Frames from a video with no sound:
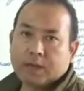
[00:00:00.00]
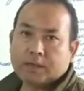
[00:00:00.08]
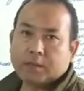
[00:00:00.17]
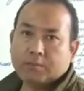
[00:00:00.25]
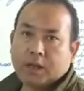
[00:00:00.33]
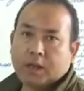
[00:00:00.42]
by
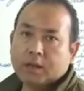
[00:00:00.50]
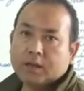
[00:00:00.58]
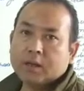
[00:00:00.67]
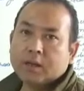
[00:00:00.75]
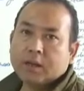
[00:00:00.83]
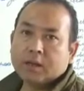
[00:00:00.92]

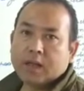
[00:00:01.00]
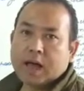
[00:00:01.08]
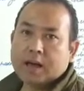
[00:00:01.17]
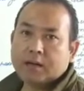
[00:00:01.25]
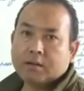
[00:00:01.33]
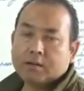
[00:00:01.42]
something,
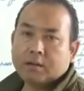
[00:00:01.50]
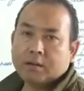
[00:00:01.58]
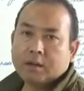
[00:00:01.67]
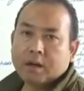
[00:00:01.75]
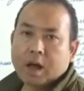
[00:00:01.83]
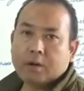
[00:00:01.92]
then
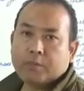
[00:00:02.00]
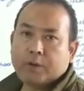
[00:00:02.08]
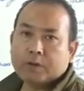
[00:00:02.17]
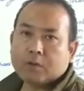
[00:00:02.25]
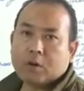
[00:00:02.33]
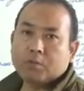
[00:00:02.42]
our
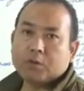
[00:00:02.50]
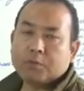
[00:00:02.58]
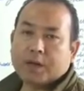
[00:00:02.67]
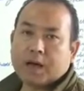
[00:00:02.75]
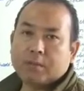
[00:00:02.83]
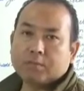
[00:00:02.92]
face
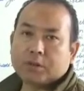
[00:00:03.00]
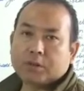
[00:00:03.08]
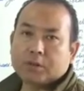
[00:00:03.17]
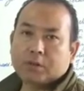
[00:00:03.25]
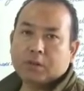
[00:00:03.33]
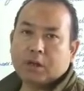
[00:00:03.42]
almost
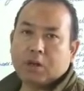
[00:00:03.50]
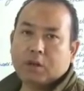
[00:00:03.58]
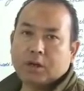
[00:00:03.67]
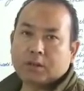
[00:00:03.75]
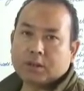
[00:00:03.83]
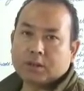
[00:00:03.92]
becomes
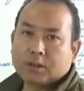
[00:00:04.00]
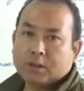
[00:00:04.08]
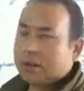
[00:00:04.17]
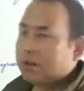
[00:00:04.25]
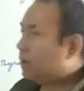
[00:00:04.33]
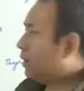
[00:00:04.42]
yellowish.
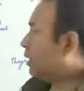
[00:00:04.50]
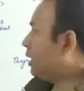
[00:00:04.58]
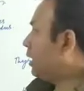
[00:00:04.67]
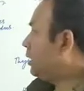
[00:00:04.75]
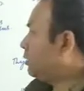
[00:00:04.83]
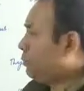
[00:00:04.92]

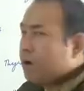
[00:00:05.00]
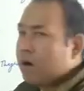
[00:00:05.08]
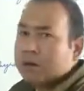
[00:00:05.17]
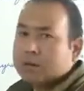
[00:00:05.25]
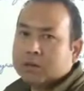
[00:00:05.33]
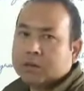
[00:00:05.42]
Okay, it is
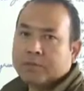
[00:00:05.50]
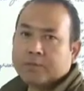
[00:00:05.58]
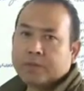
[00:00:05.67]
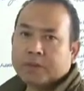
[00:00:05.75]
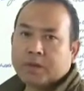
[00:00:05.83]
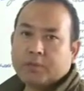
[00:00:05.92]
because
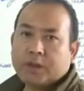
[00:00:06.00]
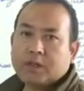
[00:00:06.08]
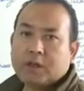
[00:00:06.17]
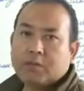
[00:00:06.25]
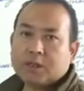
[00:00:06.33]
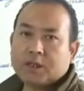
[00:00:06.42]
the
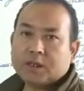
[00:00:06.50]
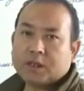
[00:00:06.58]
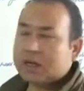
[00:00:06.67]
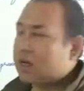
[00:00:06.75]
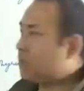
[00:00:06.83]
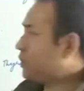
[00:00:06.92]
facial muscles
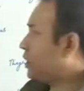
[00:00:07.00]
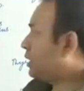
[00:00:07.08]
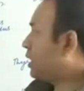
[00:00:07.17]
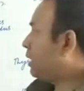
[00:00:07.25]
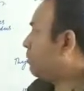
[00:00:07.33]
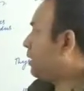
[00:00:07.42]
are
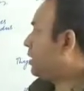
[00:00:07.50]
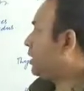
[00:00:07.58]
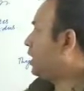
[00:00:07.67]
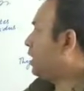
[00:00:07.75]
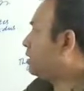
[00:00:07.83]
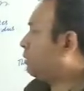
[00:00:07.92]
constricted by the
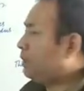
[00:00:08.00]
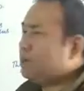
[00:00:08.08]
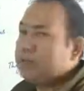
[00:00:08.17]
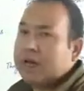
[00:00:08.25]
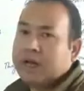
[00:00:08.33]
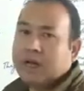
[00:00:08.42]
release of
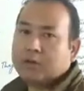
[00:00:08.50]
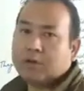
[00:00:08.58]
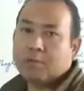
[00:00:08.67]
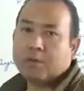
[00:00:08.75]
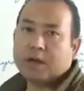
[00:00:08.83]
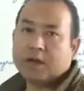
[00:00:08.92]
this ADH
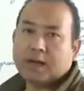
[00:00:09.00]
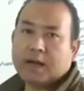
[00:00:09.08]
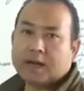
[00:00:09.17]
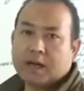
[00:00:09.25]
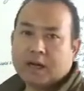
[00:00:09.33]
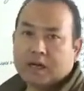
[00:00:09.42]
hormone under
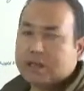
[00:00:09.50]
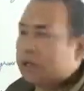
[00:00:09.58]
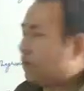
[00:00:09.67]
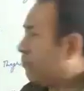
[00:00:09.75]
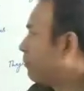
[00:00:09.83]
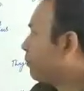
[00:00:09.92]
that
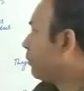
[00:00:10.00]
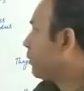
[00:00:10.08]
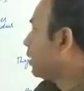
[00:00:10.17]
condition.